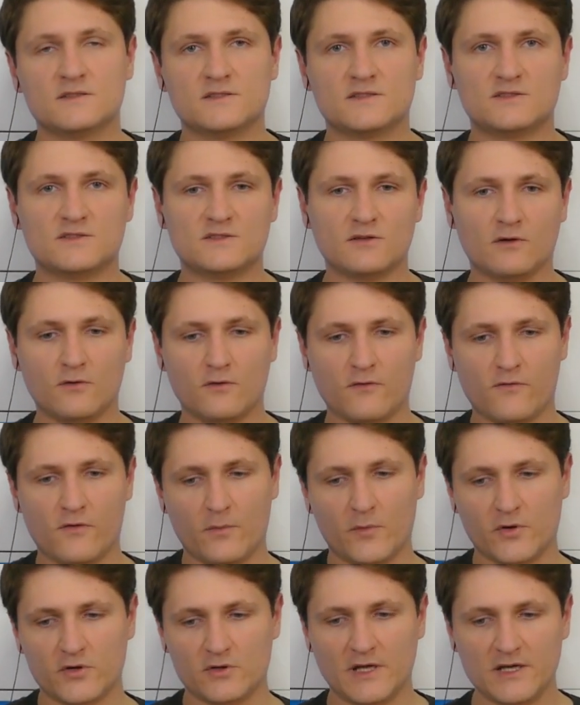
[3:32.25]
So the
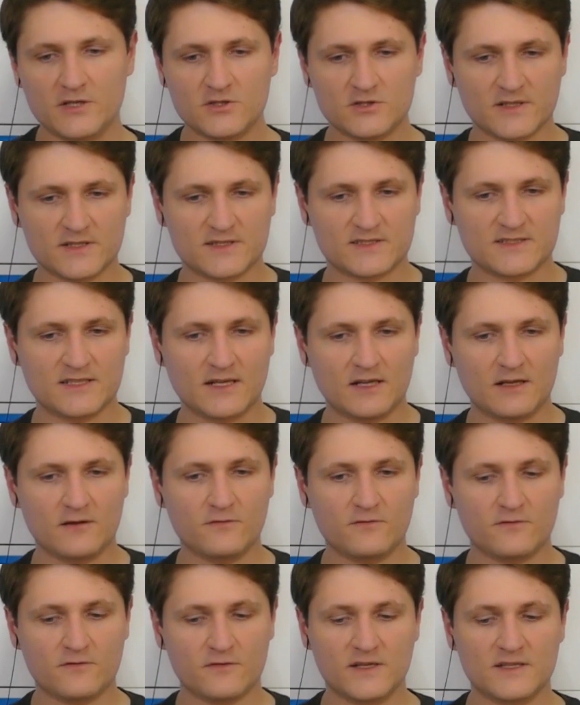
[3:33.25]
modulation
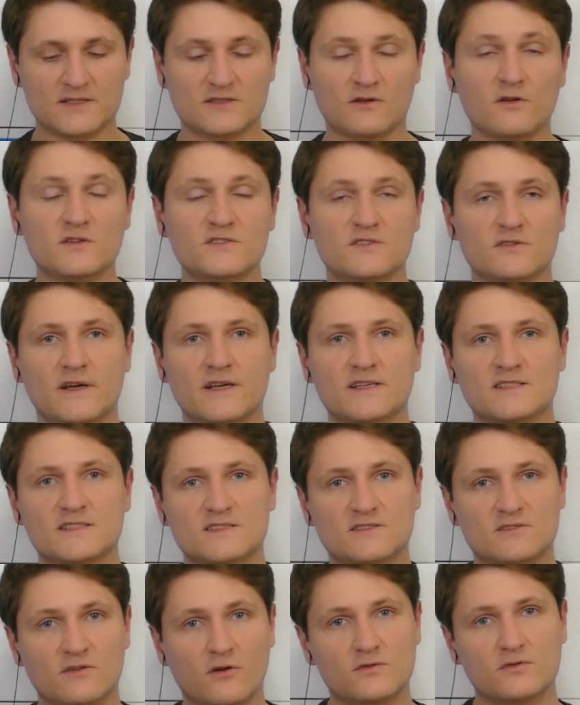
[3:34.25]
itself is also a
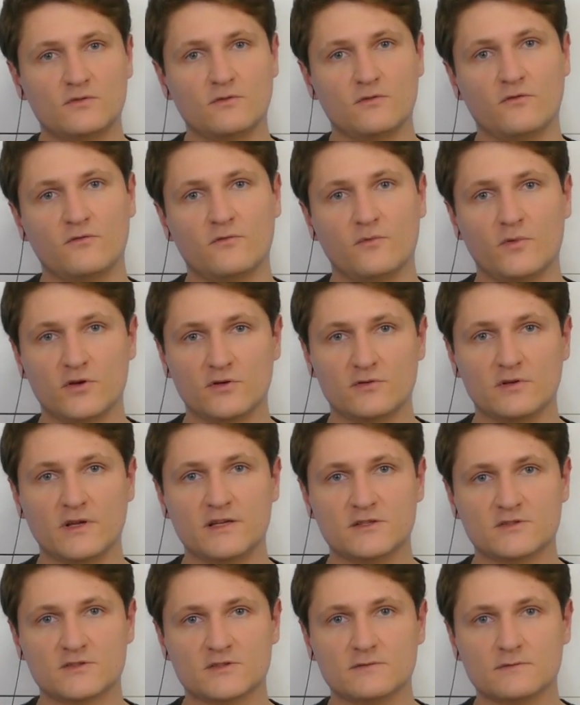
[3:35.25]
sawtooth
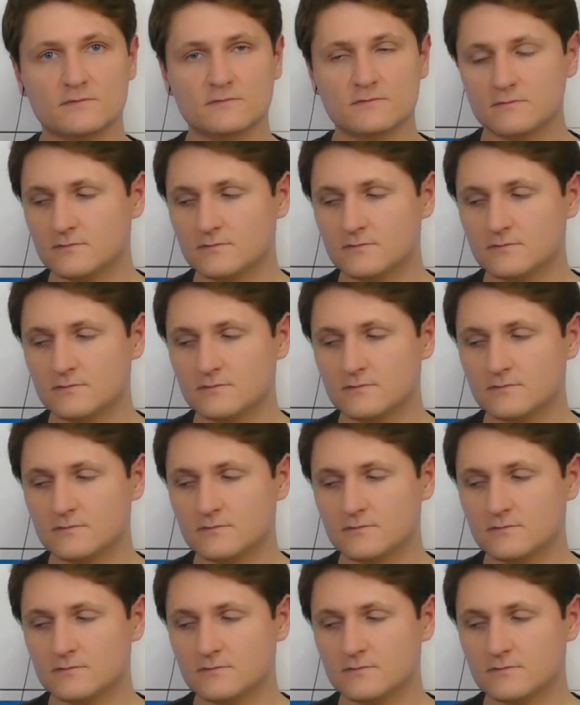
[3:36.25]
modulation.